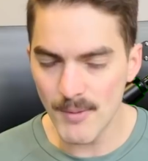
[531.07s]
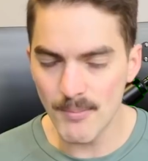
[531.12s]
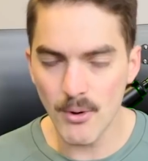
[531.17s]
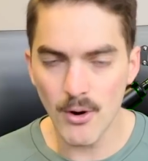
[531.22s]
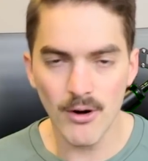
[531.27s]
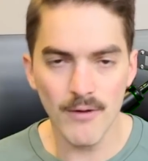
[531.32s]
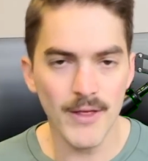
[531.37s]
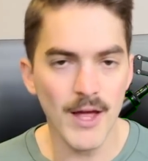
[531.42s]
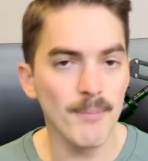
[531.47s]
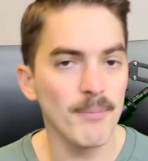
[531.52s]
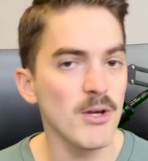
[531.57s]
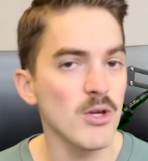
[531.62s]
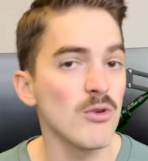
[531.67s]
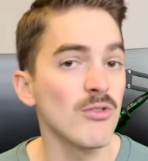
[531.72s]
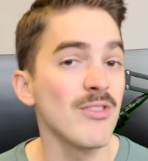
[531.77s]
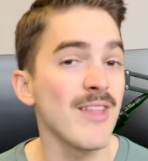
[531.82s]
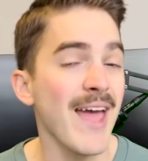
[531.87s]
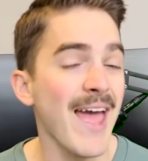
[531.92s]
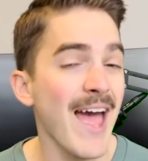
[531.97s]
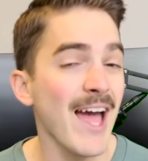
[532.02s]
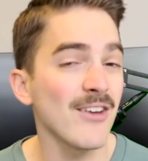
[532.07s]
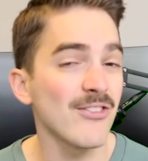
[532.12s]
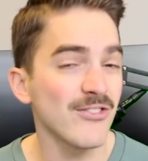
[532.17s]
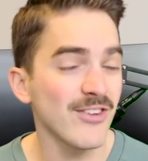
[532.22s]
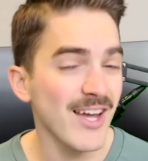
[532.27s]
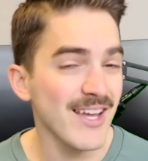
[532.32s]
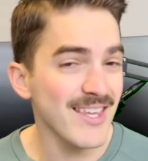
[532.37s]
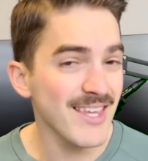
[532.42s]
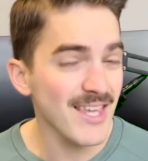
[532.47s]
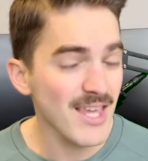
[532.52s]
a part of that by using the
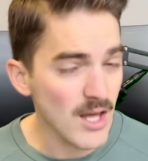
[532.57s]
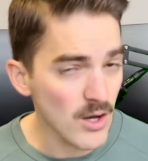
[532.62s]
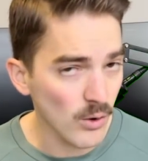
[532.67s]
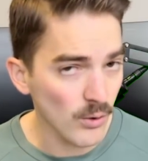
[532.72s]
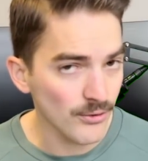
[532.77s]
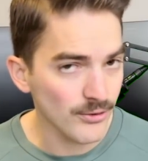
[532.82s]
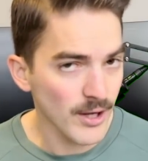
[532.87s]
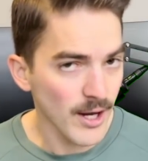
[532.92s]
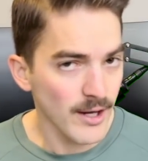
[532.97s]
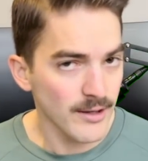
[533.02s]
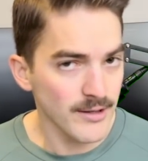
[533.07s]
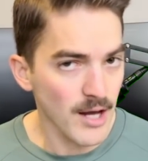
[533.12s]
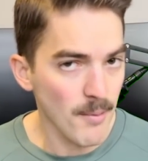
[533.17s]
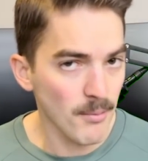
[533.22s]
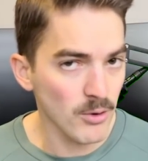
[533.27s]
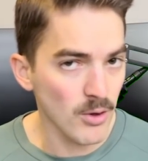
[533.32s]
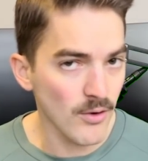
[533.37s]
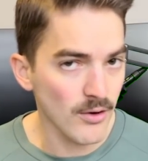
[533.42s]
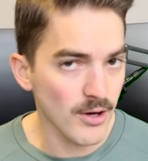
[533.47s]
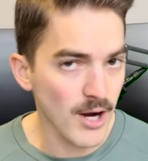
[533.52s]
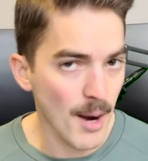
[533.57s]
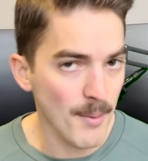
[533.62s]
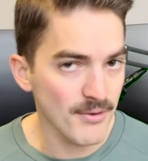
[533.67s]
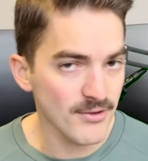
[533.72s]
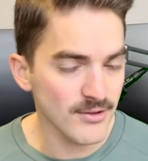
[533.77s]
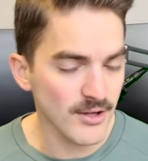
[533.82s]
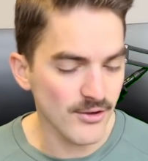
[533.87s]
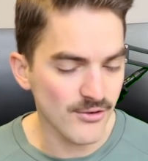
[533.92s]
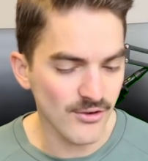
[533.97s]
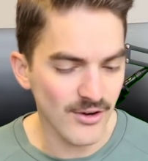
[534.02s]
hashtag Eagles down below in the comment
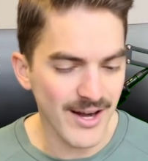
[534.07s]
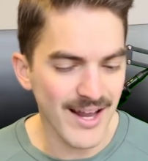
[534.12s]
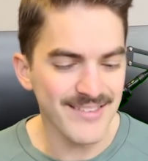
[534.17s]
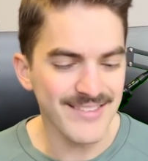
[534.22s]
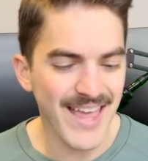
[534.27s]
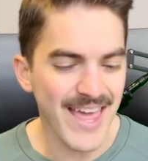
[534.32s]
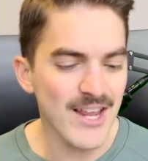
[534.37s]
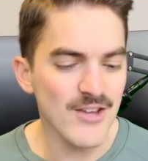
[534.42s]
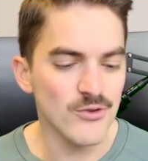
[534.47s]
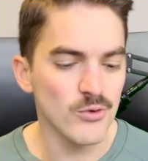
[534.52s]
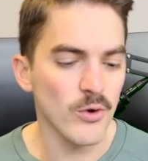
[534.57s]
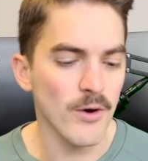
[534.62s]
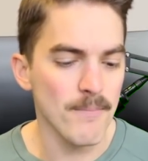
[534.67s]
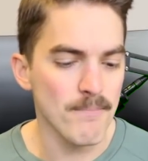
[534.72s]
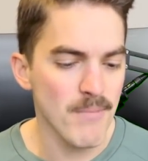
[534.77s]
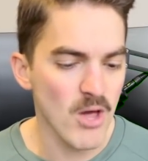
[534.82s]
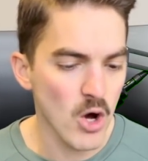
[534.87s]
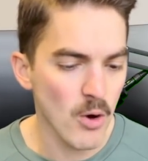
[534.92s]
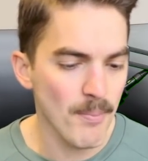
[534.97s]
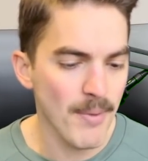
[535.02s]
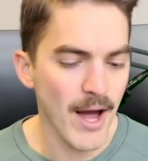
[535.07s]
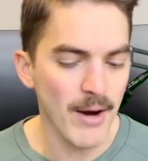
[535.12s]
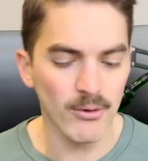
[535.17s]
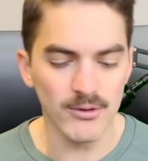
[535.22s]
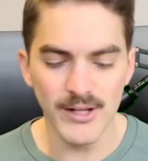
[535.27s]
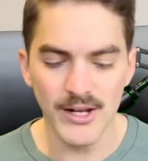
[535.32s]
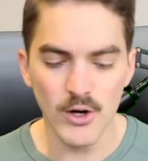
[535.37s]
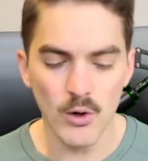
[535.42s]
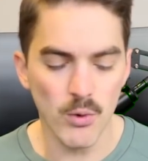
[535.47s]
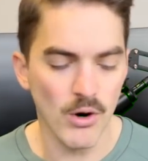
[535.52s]
section and ask any sort of
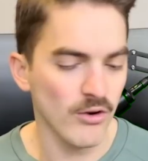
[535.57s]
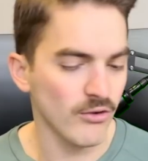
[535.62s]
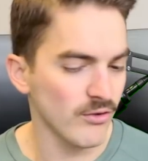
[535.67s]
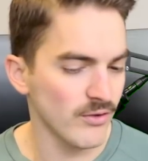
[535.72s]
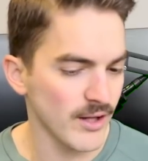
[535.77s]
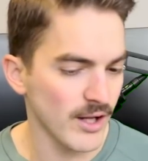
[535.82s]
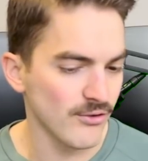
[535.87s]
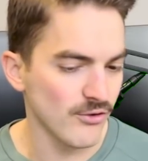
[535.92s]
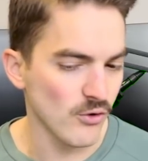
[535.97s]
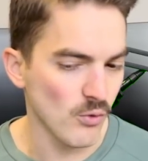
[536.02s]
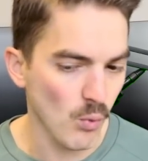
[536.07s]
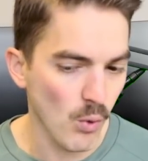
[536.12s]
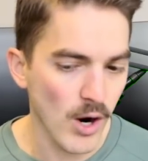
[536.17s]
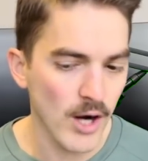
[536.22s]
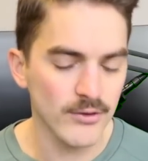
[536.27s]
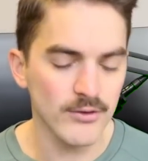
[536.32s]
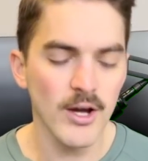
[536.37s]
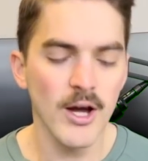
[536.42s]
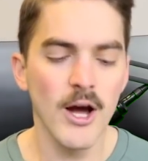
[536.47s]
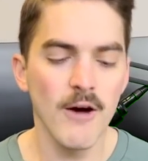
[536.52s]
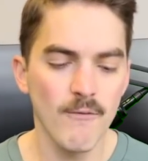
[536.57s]
mailbag-related question that you want.